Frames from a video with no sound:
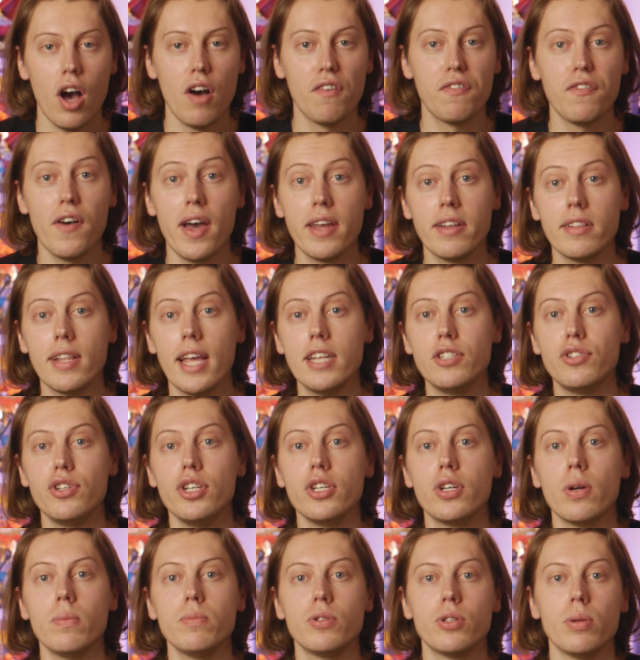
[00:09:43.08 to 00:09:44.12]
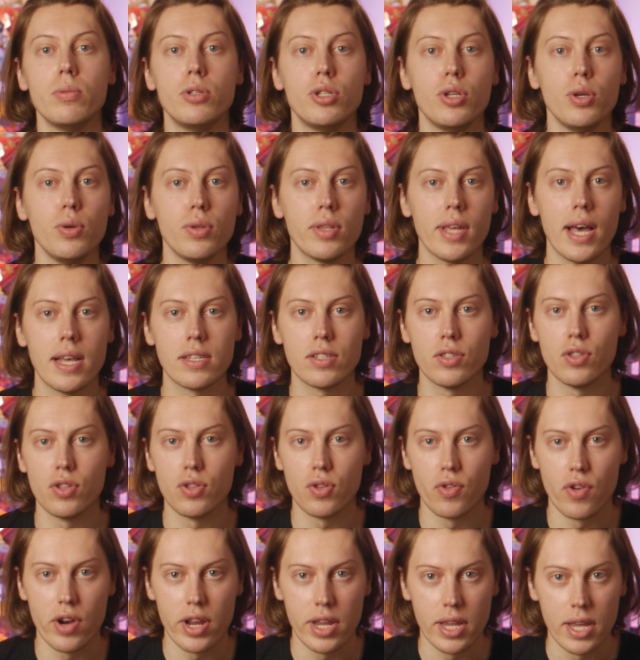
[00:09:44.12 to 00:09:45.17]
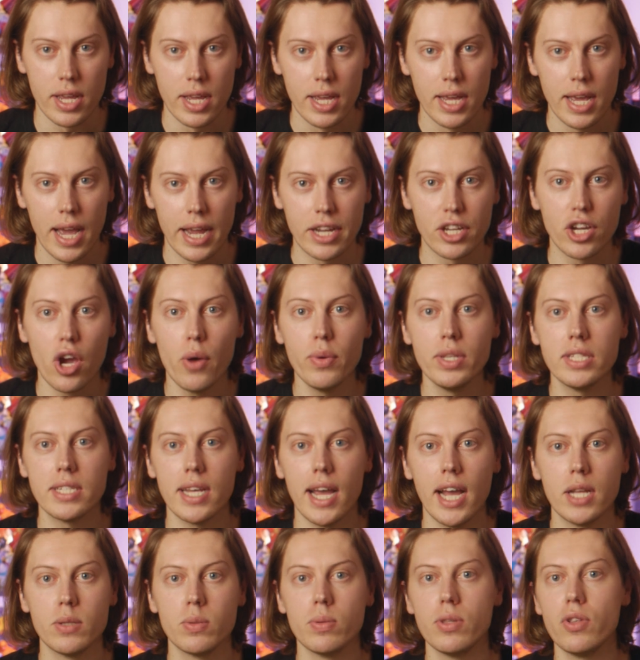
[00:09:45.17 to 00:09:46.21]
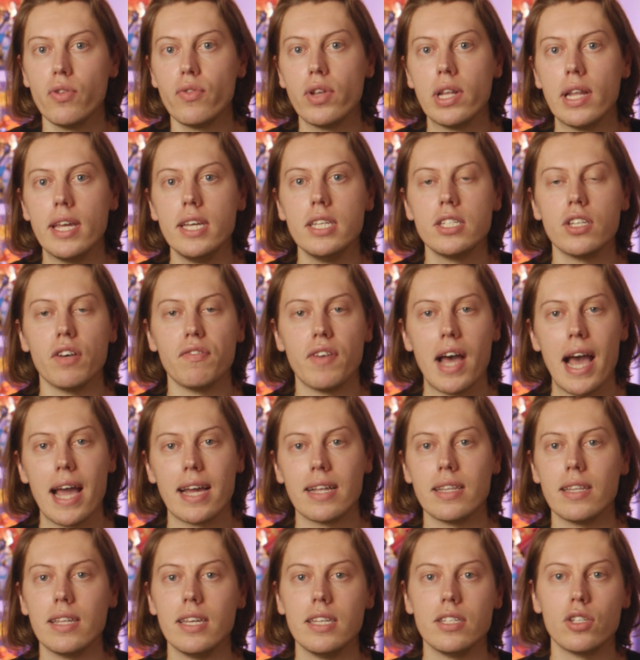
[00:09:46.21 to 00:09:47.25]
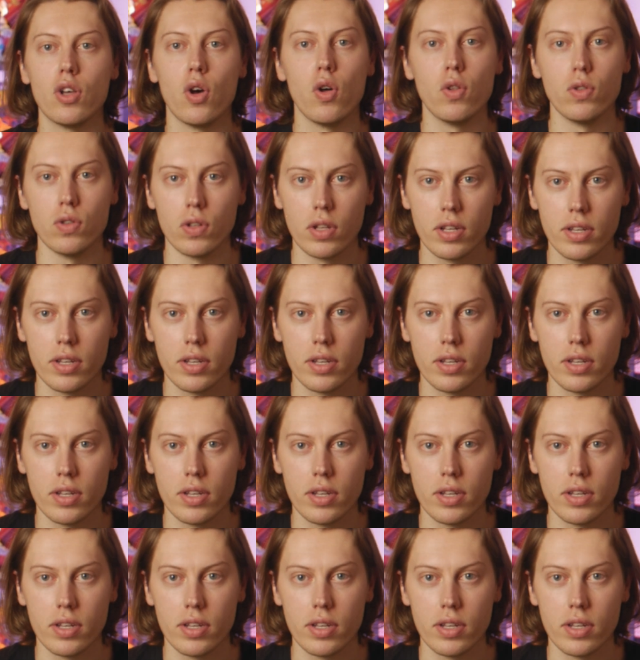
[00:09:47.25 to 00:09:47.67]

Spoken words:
final entry comes from 2003 and coincides with the release of Ang Lee's Hulk.